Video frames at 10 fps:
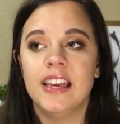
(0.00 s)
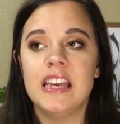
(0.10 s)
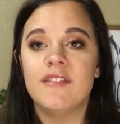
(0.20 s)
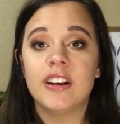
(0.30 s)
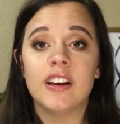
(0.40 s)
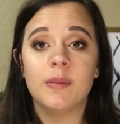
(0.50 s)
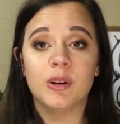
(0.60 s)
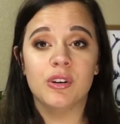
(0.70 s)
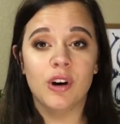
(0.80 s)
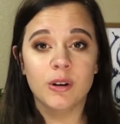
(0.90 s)
even come
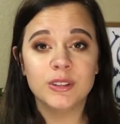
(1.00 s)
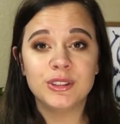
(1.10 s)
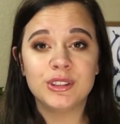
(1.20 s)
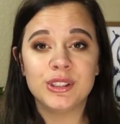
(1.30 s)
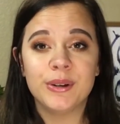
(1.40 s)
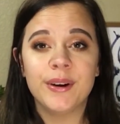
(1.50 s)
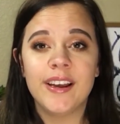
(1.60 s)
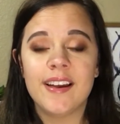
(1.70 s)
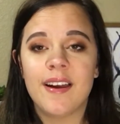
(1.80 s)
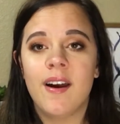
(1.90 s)
close to
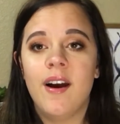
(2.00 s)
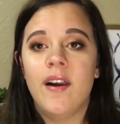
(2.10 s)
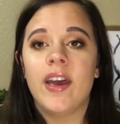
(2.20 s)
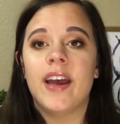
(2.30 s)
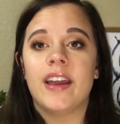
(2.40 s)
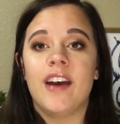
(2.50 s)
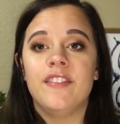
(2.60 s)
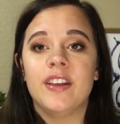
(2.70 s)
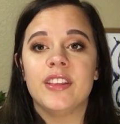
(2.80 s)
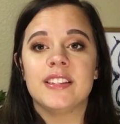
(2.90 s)
it, and I
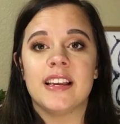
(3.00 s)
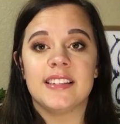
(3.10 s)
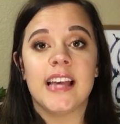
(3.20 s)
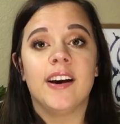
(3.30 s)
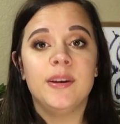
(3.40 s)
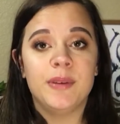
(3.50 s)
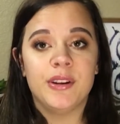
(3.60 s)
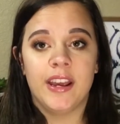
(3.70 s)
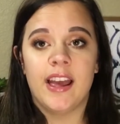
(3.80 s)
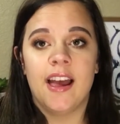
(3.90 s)
found this at Sally
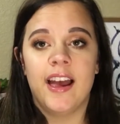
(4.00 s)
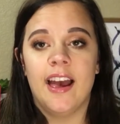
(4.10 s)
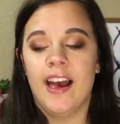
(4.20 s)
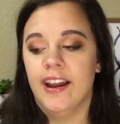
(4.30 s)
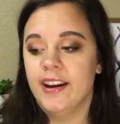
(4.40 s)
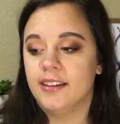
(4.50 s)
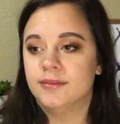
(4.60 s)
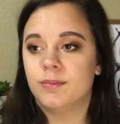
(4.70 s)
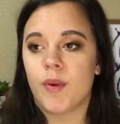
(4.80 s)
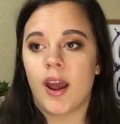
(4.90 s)
Beauty, and
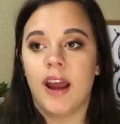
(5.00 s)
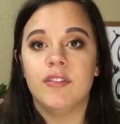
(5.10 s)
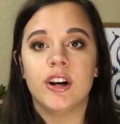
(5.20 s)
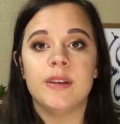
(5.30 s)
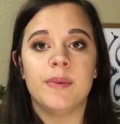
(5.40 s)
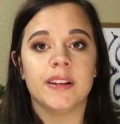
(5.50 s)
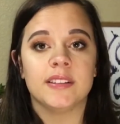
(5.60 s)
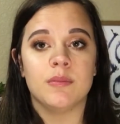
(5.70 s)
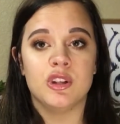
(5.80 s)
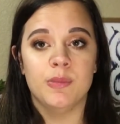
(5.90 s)
I've already picked
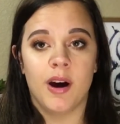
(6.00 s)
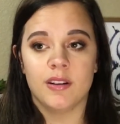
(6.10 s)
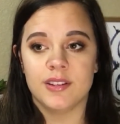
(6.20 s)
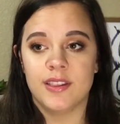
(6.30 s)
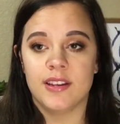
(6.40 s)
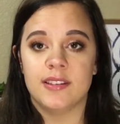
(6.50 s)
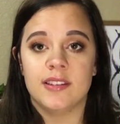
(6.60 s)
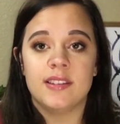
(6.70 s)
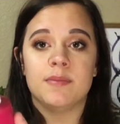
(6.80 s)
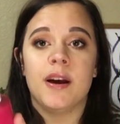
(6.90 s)
up 2 bottles of this.
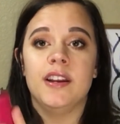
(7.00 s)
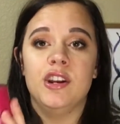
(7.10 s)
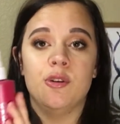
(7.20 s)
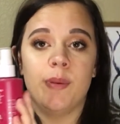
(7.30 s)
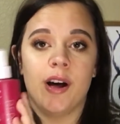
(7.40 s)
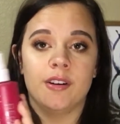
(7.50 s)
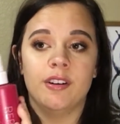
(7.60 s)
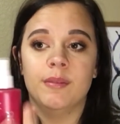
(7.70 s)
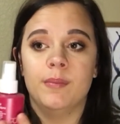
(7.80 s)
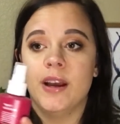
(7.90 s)
This is my new
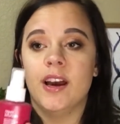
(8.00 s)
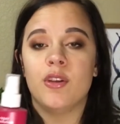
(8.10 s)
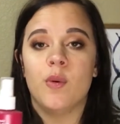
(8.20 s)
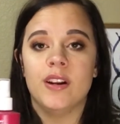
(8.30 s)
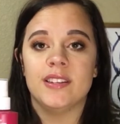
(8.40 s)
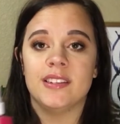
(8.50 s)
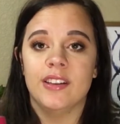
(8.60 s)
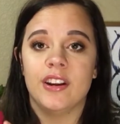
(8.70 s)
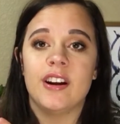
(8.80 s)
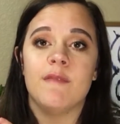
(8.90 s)
bottle. My other one is still
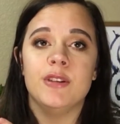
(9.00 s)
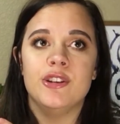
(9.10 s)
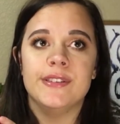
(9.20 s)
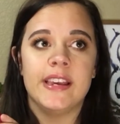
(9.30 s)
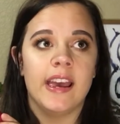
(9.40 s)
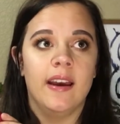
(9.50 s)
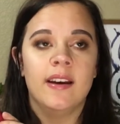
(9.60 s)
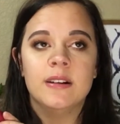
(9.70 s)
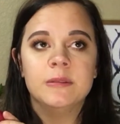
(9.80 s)
in there, and I've been using it